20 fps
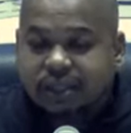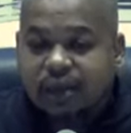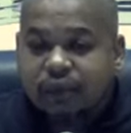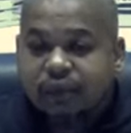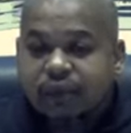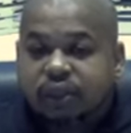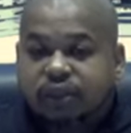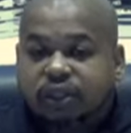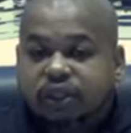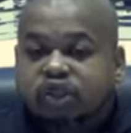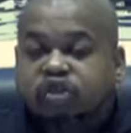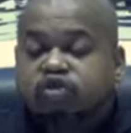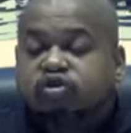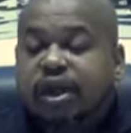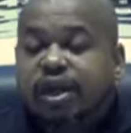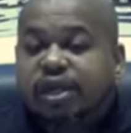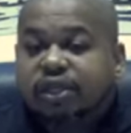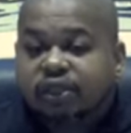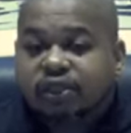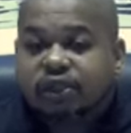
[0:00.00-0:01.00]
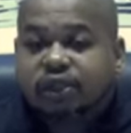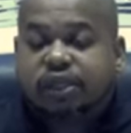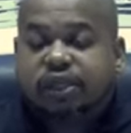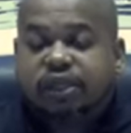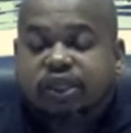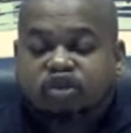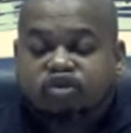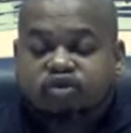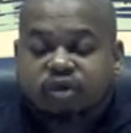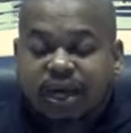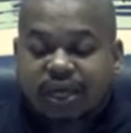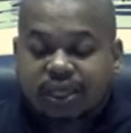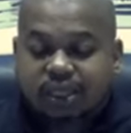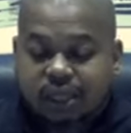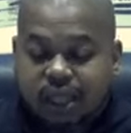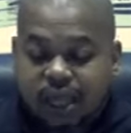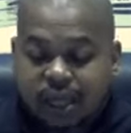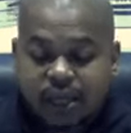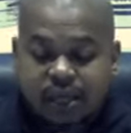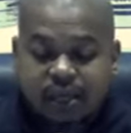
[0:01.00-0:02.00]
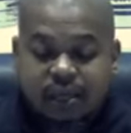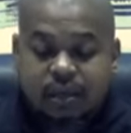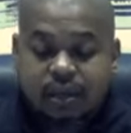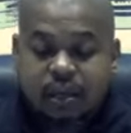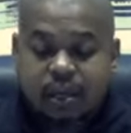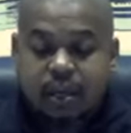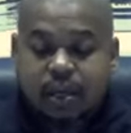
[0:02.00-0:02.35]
They were strangers in a strange land.